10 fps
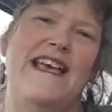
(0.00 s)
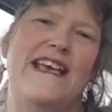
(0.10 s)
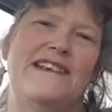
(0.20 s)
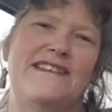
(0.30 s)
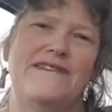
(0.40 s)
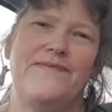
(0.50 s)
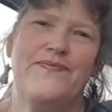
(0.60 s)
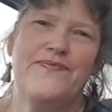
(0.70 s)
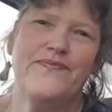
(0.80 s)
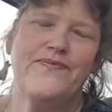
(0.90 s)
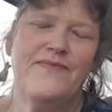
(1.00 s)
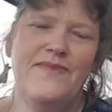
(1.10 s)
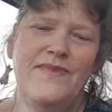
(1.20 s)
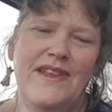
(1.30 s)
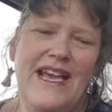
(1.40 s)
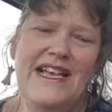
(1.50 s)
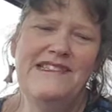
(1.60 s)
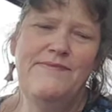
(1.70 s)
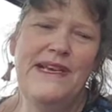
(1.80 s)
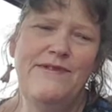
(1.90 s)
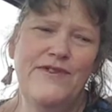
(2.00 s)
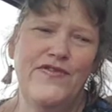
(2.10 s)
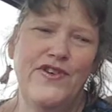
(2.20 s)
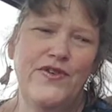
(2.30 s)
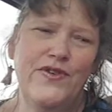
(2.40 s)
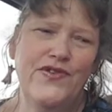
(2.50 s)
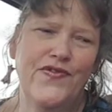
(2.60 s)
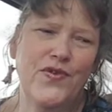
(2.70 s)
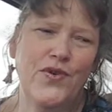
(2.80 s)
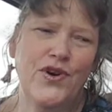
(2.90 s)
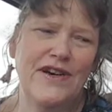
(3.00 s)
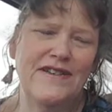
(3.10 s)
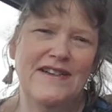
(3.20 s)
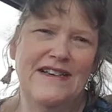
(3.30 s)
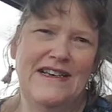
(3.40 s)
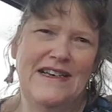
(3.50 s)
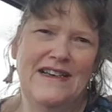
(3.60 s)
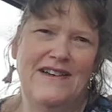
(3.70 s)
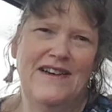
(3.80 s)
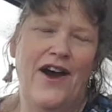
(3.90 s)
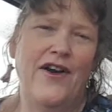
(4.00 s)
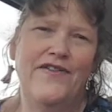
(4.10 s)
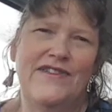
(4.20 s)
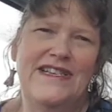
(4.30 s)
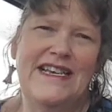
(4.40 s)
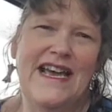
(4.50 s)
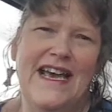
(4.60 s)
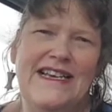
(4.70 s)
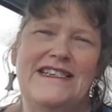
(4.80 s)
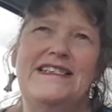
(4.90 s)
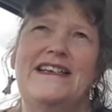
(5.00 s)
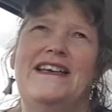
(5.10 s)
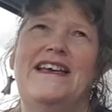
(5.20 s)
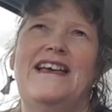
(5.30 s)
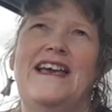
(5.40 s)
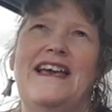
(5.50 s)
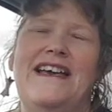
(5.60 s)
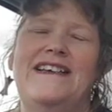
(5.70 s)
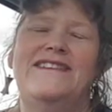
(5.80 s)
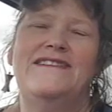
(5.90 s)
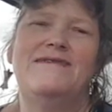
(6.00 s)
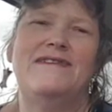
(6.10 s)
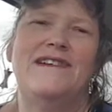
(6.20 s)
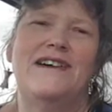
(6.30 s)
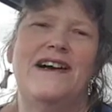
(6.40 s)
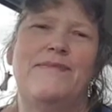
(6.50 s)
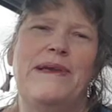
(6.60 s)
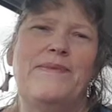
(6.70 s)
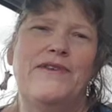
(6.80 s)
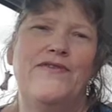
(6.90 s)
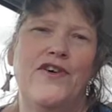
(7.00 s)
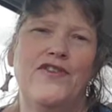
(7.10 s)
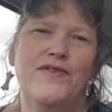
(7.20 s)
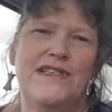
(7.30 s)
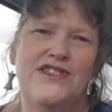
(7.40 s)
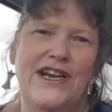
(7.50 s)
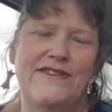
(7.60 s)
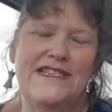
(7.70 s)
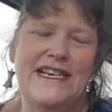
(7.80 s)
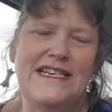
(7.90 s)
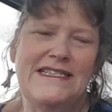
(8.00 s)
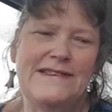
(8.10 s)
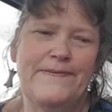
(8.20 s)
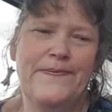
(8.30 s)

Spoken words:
Act. It hasn't been reviewed for over a decade, and people involved with charities